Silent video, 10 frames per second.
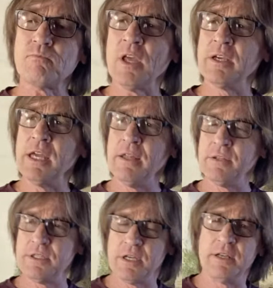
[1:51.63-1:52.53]
Again,
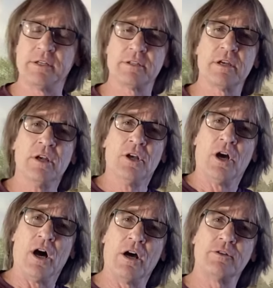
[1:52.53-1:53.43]
the sun is
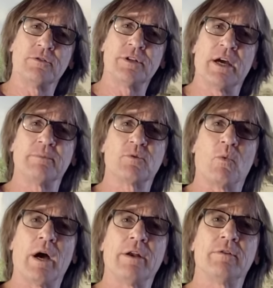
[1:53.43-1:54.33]
100 times
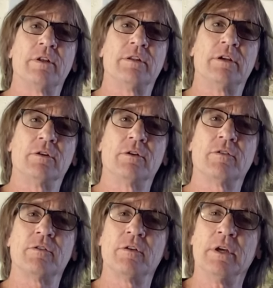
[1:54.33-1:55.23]
wider than the
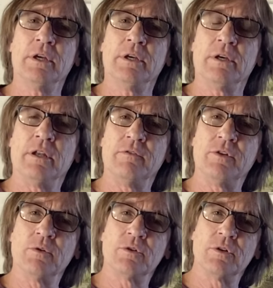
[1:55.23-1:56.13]
earth. And
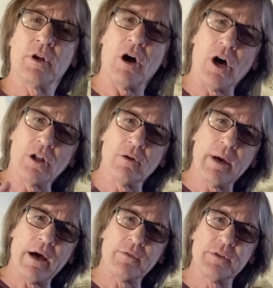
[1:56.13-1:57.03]
if you could hollow
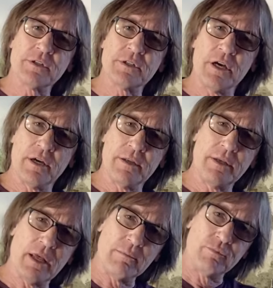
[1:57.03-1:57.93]
out the
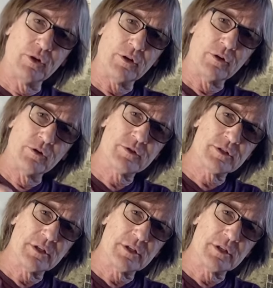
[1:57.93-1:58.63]
sun and put Earths